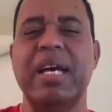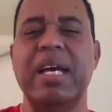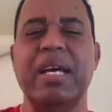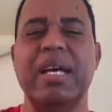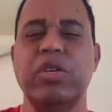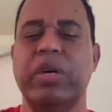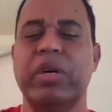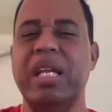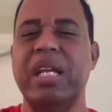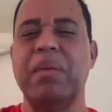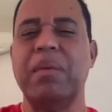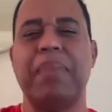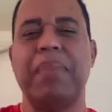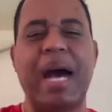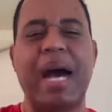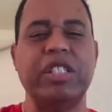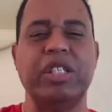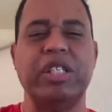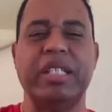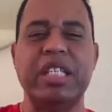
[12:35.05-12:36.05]
You can
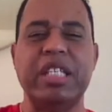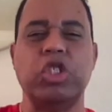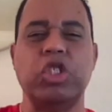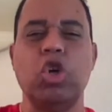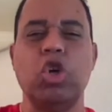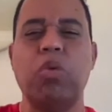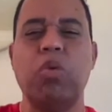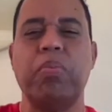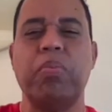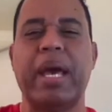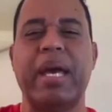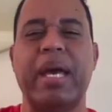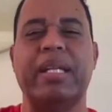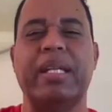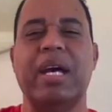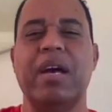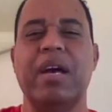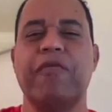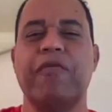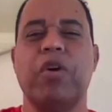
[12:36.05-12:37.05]
imagine this young man,
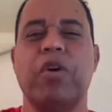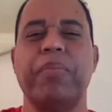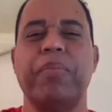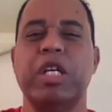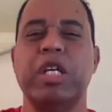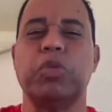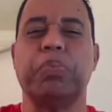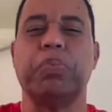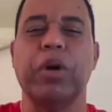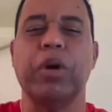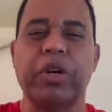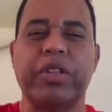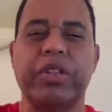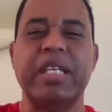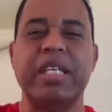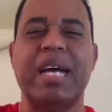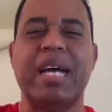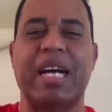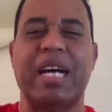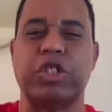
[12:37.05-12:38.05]
from his birth,
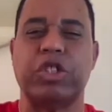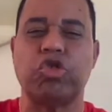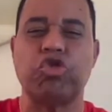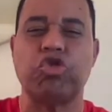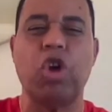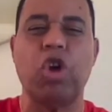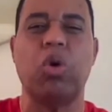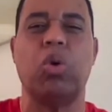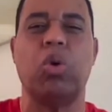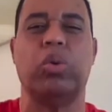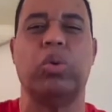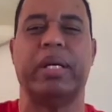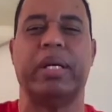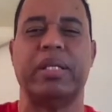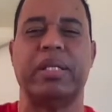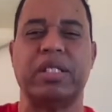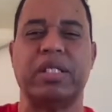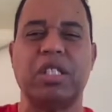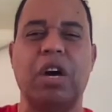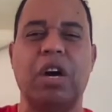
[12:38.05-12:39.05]
he has struggled
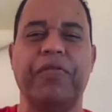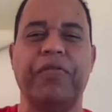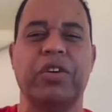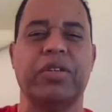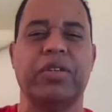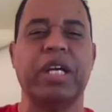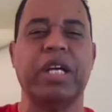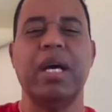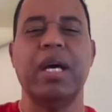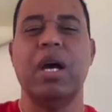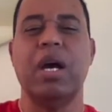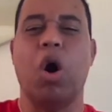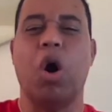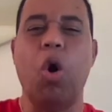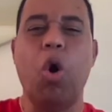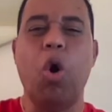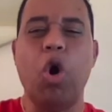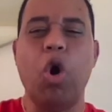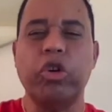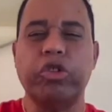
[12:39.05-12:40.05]
and suffered
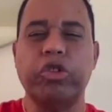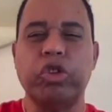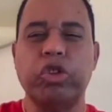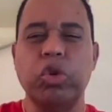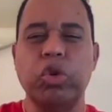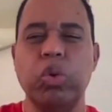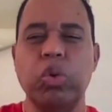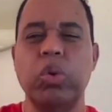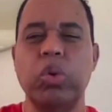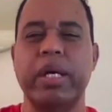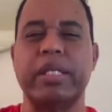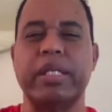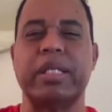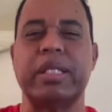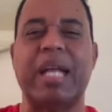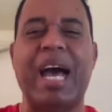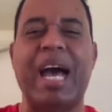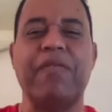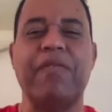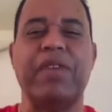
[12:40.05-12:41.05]
all through his
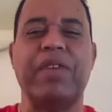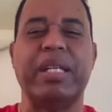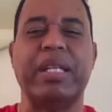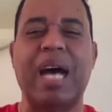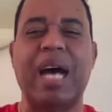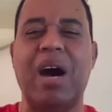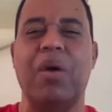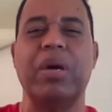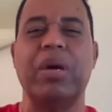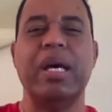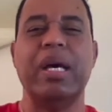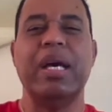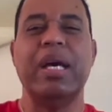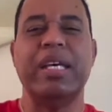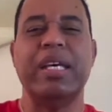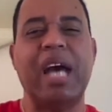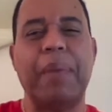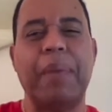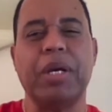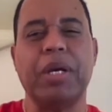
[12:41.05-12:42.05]
life, and now
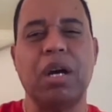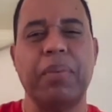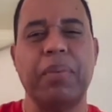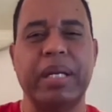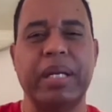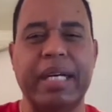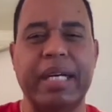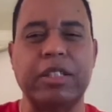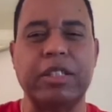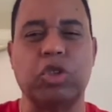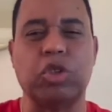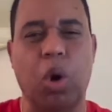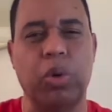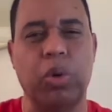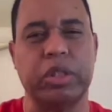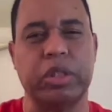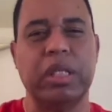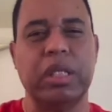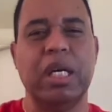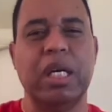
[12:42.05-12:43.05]
he had become an
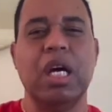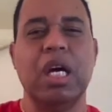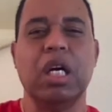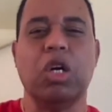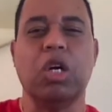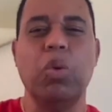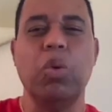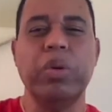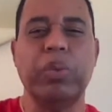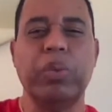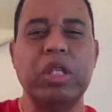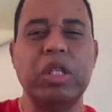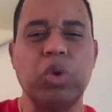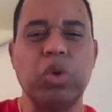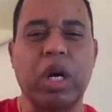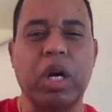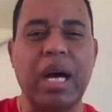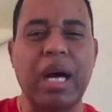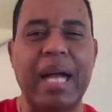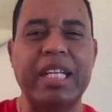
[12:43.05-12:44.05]
adult, went to
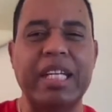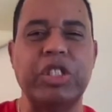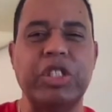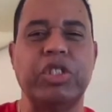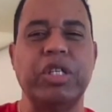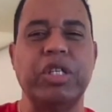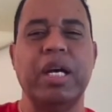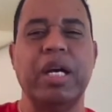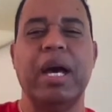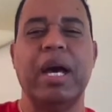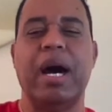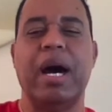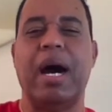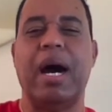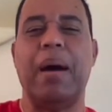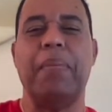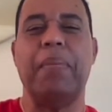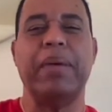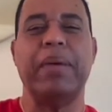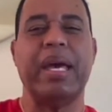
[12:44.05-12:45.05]
college,
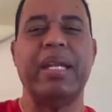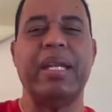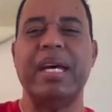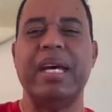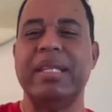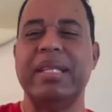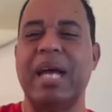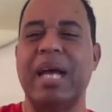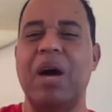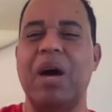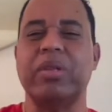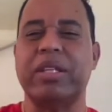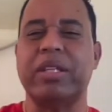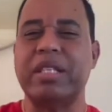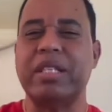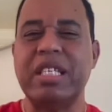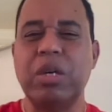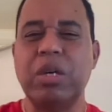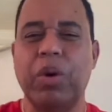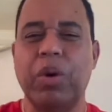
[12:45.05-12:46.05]
and then now
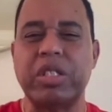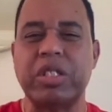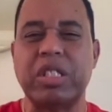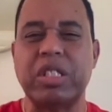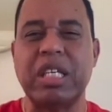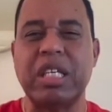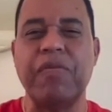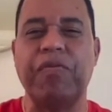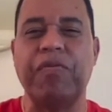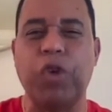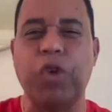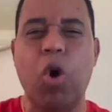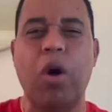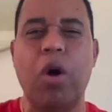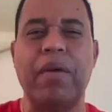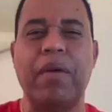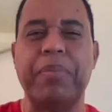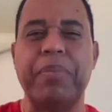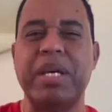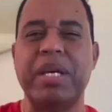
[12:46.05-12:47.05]
he was
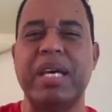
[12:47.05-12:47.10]
involved,